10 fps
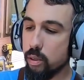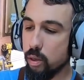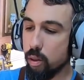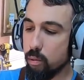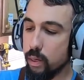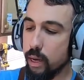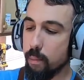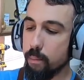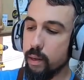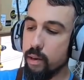It's a
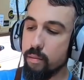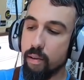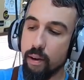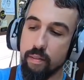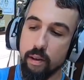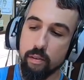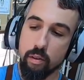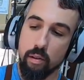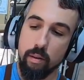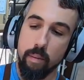3M
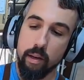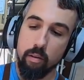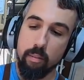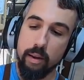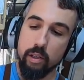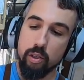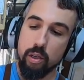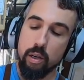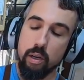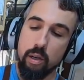5000 grit micro mesh